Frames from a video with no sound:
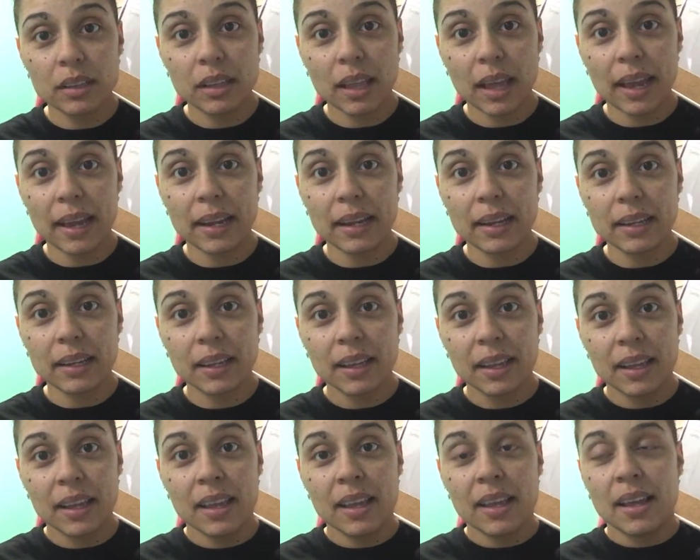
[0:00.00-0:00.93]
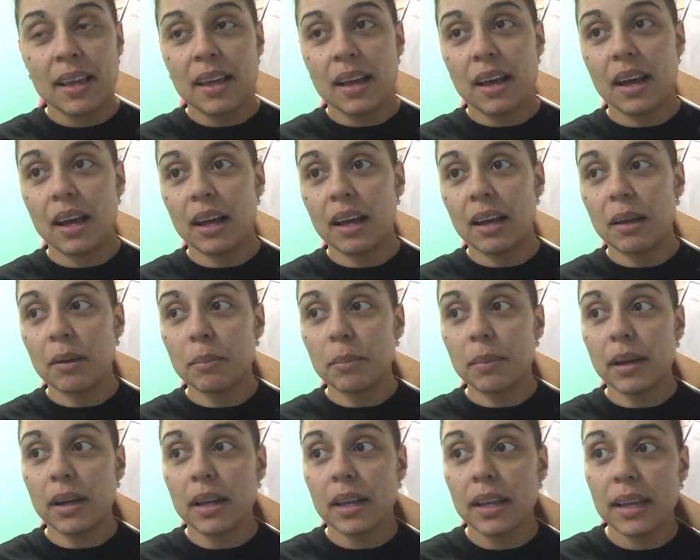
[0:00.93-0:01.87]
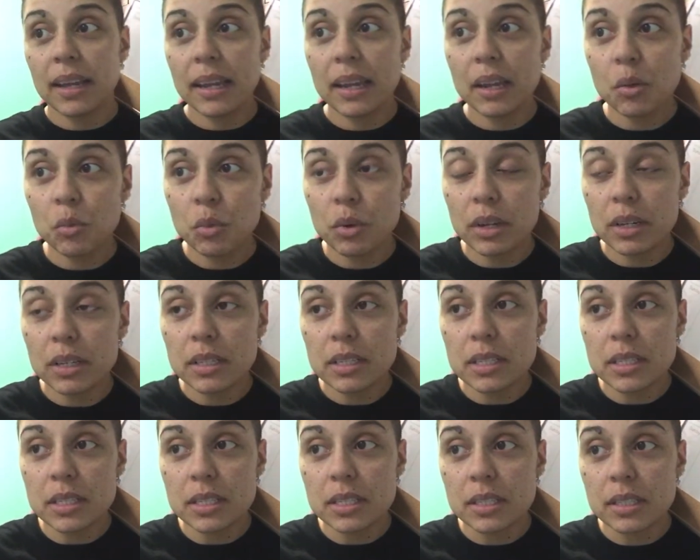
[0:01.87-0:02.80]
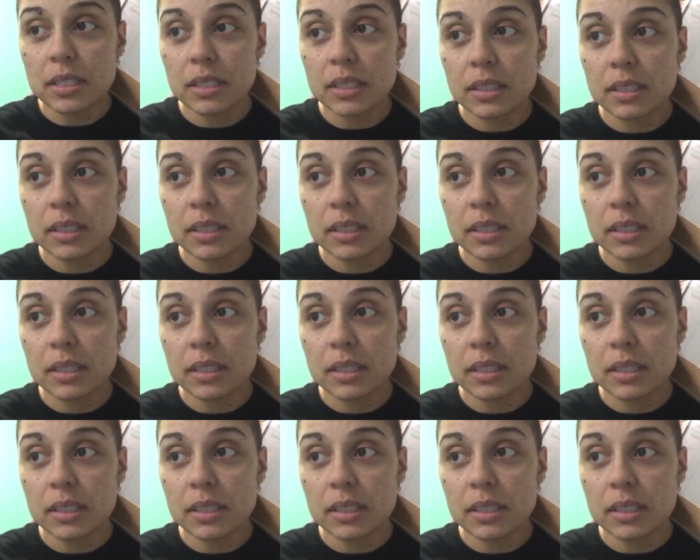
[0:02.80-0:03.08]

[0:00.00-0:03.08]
Like, it was,